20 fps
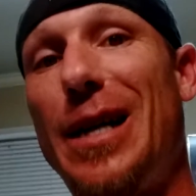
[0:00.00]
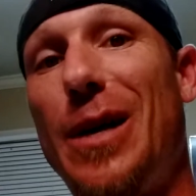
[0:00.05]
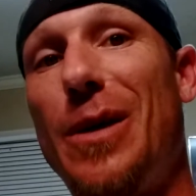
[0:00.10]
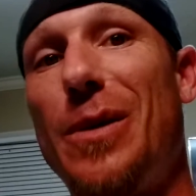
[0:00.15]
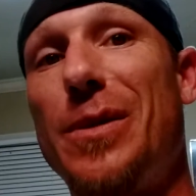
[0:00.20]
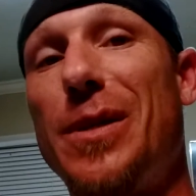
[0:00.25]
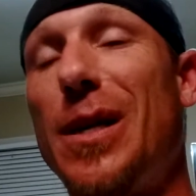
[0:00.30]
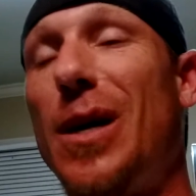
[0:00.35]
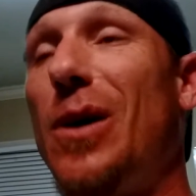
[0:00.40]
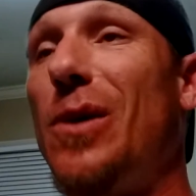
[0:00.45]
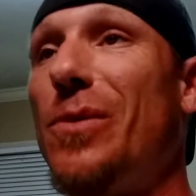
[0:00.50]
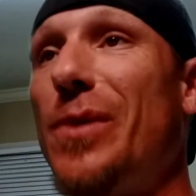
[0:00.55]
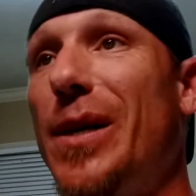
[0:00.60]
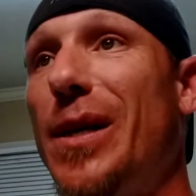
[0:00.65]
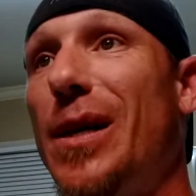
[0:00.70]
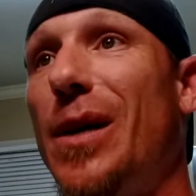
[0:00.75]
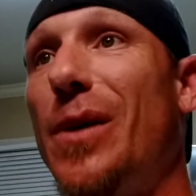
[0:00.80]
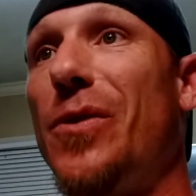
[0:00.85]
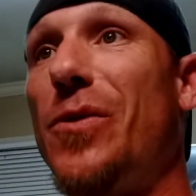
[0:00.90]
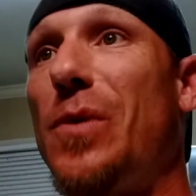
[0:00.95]
I was all
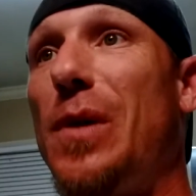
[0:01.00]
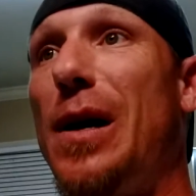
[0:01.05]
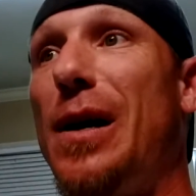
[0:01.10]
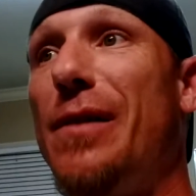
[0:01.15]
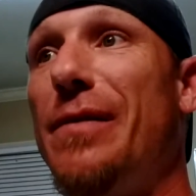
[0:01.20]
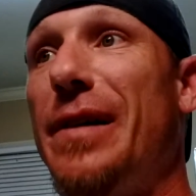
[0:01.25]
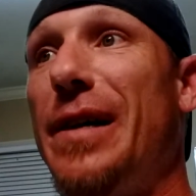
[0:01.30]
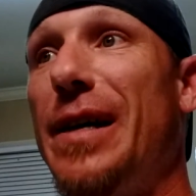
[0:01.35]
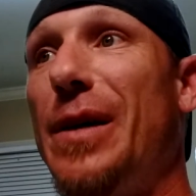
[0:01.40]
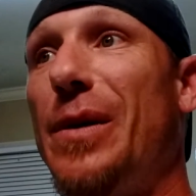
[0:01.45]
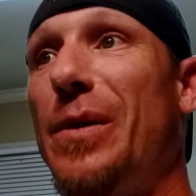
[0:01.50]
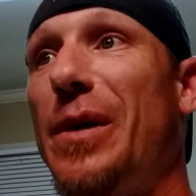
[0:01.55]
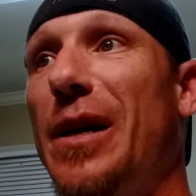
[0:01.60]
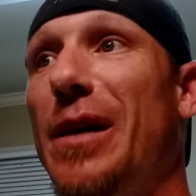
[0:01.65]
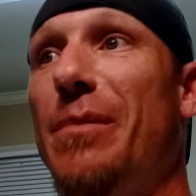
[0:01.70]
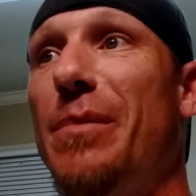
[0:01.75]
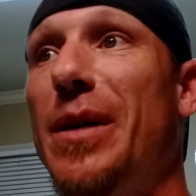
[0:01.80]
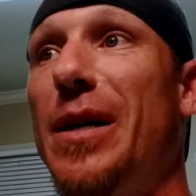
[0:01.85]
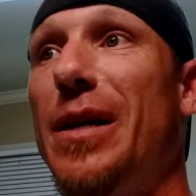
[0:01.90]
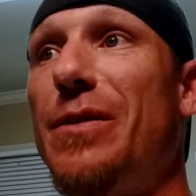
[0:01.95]
Rico Suave on
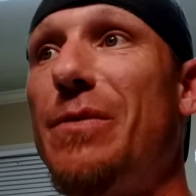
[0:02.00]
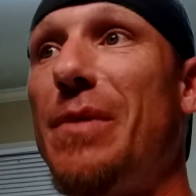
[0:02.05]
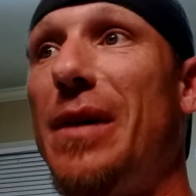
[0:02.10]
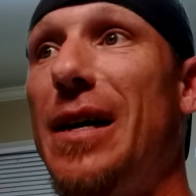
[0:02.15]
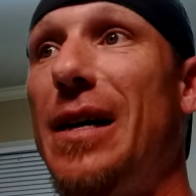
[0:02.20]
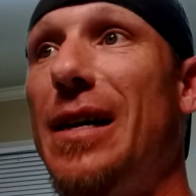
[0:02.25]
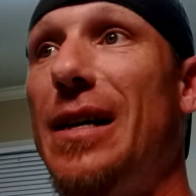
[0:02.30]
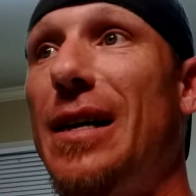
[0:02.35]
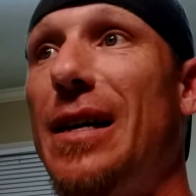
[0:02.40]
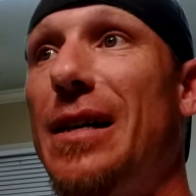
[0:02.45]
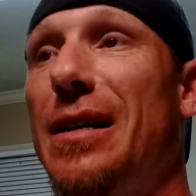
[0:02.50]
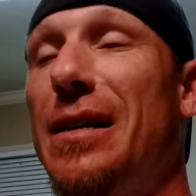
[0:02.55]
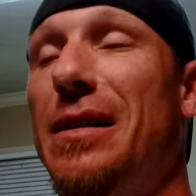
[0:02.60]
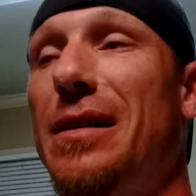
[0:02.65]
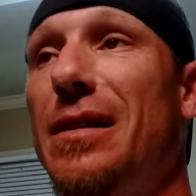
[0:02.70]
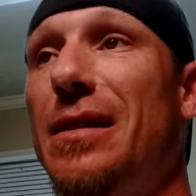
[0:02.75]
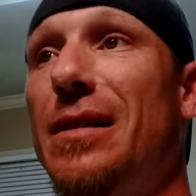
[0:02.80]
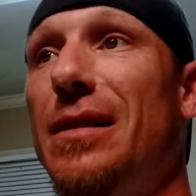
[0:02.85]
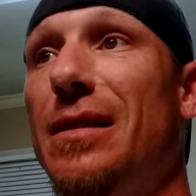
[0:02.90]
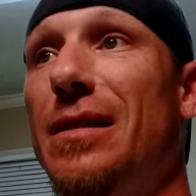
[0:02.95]
that bitch, man.
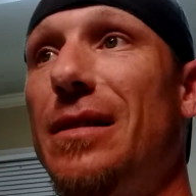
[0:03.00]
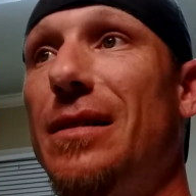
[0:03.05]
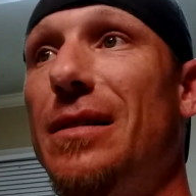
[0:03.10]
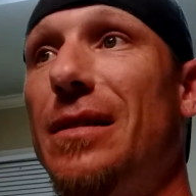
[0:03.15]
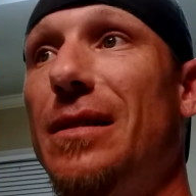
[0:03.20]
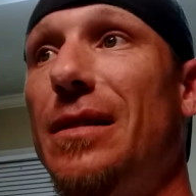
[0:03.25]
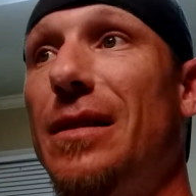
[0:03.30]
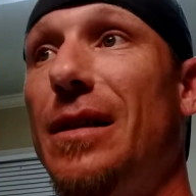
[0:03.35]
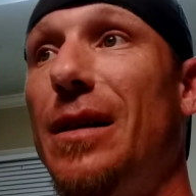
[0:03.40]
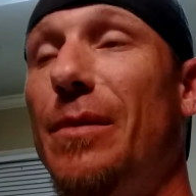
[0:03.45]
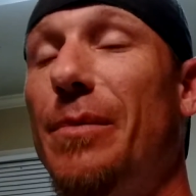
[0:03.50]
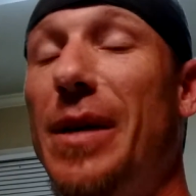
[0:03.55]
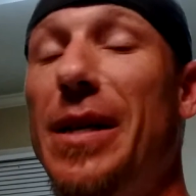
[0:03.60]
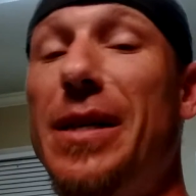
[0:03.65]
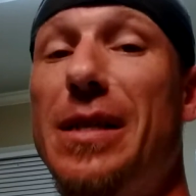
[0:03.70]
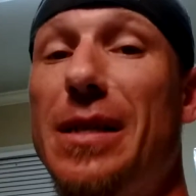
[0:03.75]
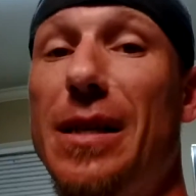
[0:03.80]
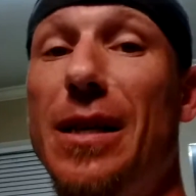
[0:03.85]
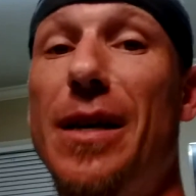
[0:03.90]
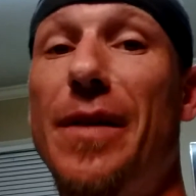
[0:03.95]

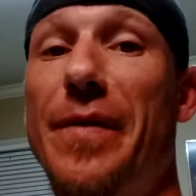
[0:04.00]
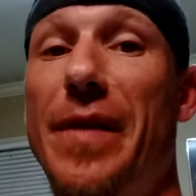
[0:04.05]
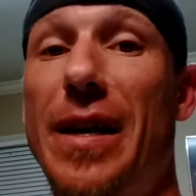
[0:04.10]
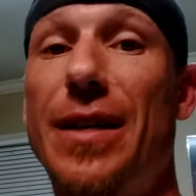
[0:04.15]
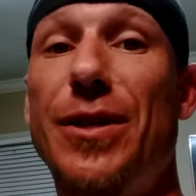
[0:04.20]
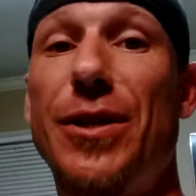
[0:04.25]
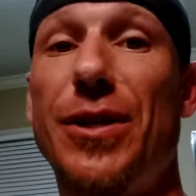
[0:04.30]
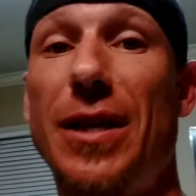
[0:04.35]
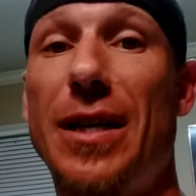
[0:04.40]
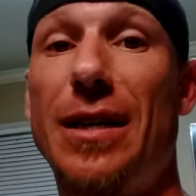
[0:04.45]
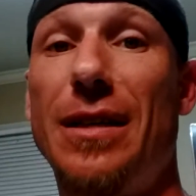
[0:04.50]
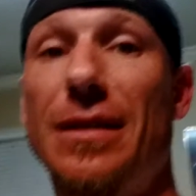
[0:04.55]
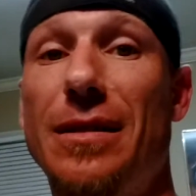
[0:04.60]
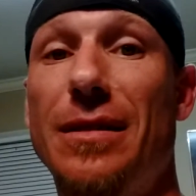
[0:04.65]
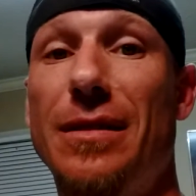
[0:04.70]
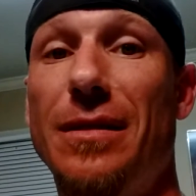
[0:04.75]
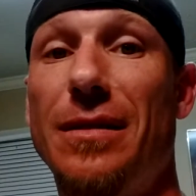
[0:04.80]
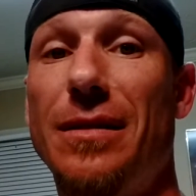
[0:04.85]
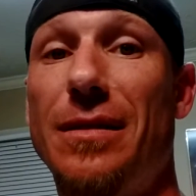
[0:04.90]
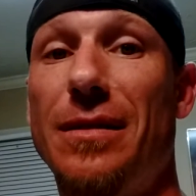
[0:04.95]
Bitches love that shit.
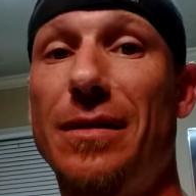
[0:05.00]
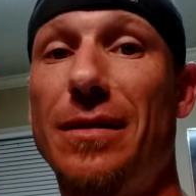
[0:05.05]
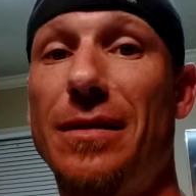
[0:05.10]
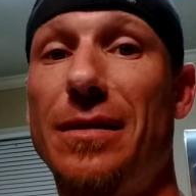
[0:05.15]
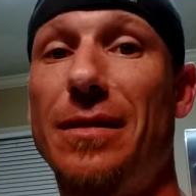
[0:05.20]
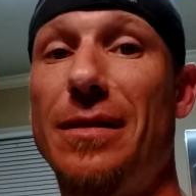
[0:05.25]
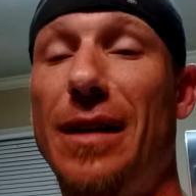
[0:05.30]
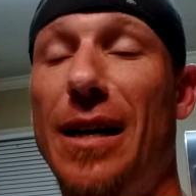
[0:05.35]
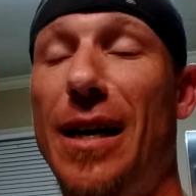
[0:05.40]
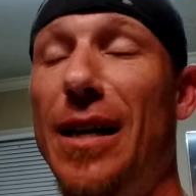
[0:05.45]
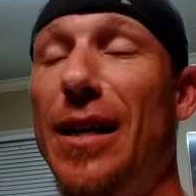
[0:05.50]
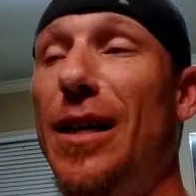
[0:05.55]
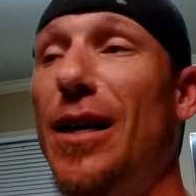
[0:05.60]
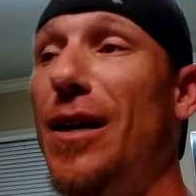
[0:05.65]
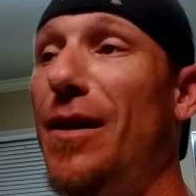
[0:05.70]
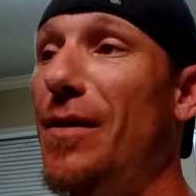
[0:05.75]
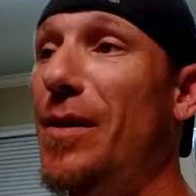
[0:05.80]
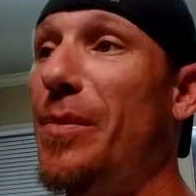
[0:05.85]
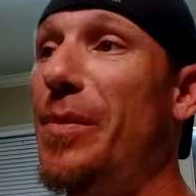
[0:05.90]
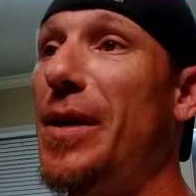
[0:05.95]
I
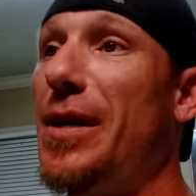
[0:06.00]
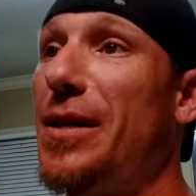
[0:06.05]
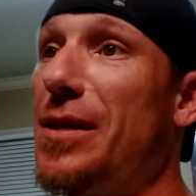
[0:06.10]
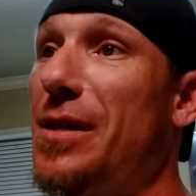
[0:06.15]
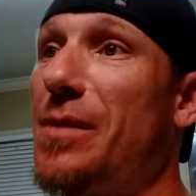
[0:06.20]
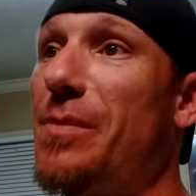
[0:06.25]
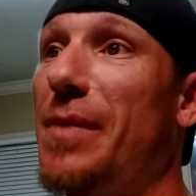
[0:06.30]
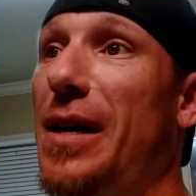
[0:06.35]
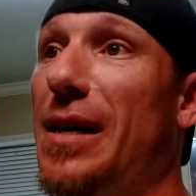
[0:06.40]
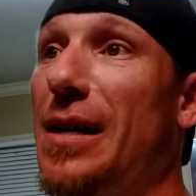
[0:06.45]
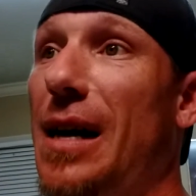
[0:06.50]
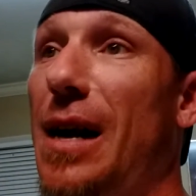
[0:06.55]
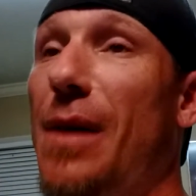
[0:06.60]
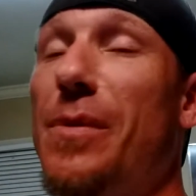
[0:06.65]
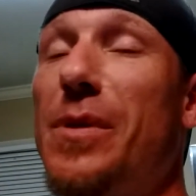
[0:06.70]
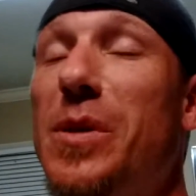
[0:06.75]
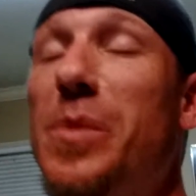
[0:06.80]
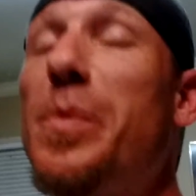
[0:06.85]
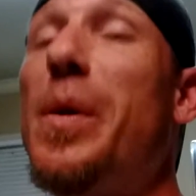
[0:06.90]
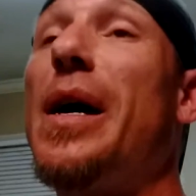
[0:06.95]
love the bitches, man. I
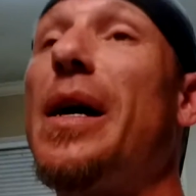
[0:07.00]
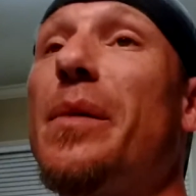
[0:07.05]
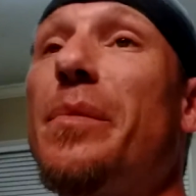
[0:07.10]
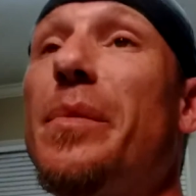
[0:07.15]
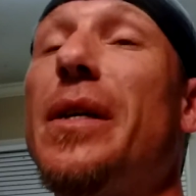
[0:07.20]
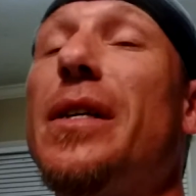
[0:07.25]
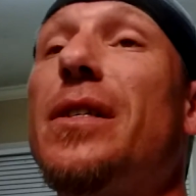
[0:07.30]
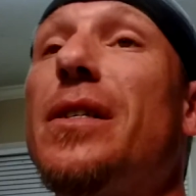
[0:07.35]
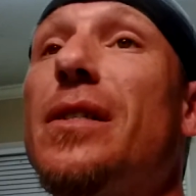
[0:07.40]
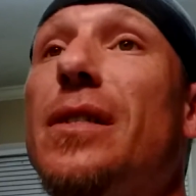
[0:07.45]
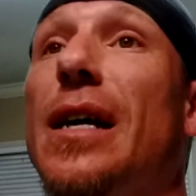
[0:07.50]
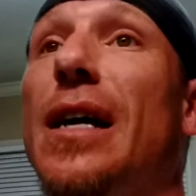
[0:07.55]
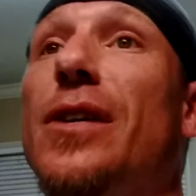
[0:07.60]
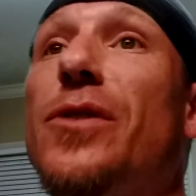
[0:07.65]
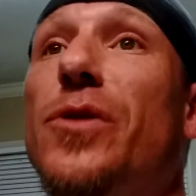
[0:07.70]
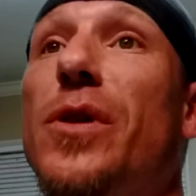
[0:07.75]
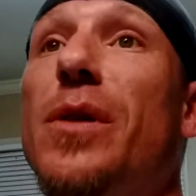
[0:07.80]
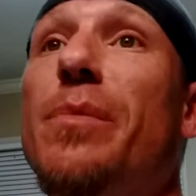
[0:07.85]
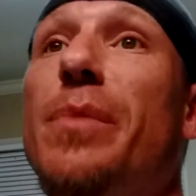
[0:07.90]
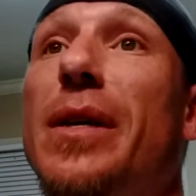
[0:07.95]
respect bitches. I
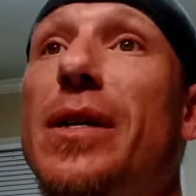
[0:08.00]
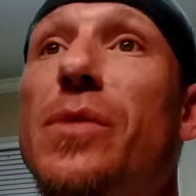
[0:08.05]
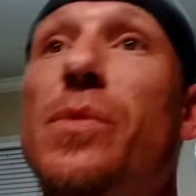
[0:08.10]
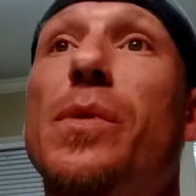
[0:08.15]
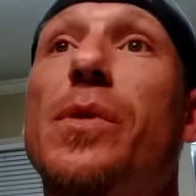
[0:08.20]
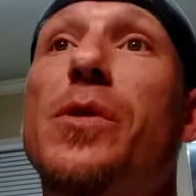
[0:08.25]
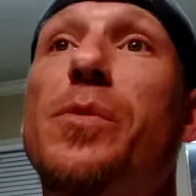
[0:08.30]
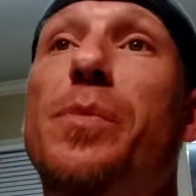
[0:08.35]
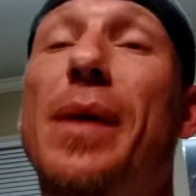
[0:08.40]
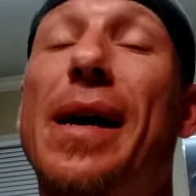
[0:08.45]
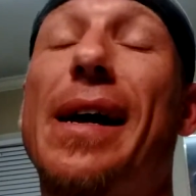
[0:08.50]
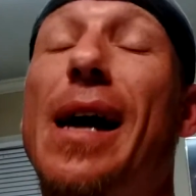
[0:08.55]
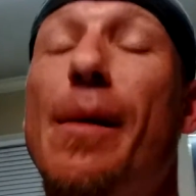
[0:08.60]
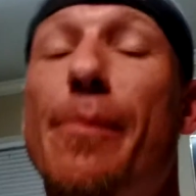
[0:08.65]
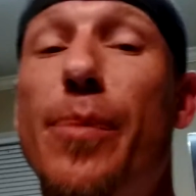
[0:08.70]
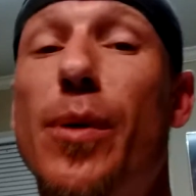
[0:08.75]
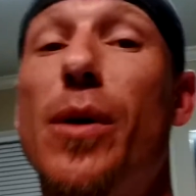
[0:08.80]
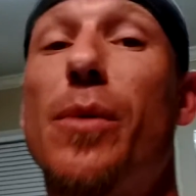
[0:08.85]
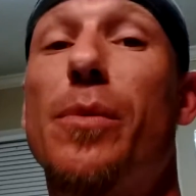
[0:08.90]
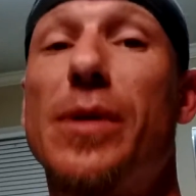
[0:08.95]
treat bitches with respect. I
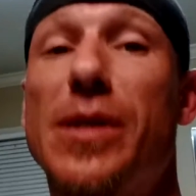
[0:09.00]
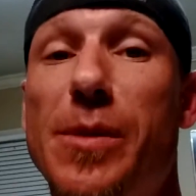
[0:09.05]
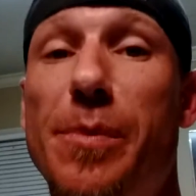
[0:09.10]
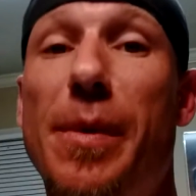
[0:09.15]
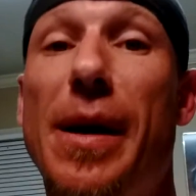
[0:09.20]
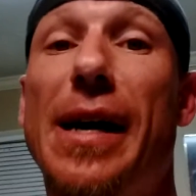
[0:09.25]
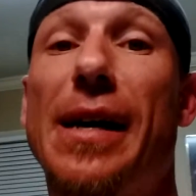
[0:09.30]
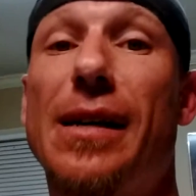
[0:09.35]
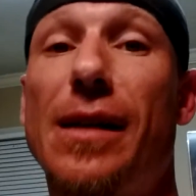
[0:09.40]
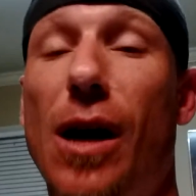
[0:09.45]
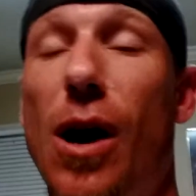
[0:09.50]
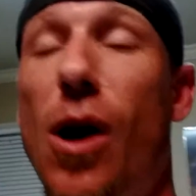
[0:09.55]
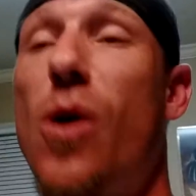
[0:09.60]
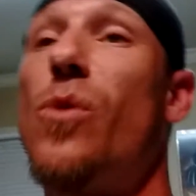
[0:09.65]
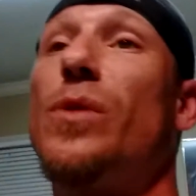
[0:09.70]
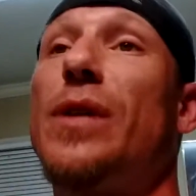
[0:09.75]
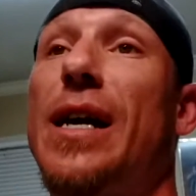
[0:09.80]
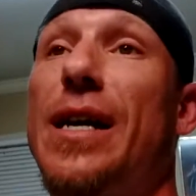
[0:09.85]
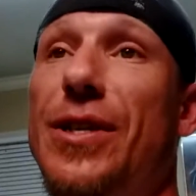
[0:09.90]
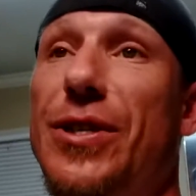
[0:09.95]
put respect
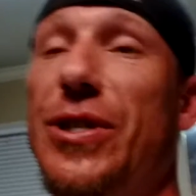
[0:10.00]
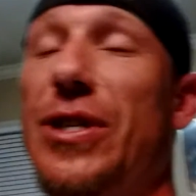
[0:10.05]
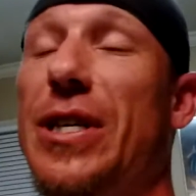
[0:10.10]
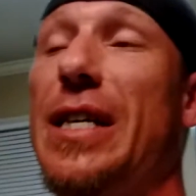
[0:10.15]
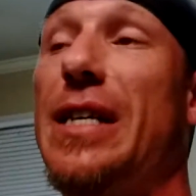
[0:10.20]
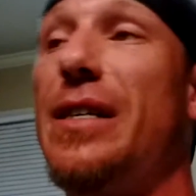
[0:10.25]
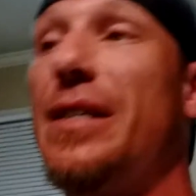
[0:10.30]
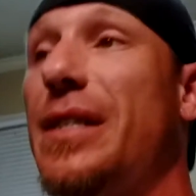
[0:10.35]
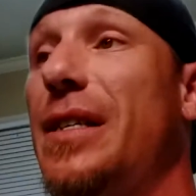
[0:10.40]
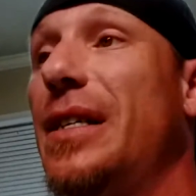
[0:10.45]
on that shit.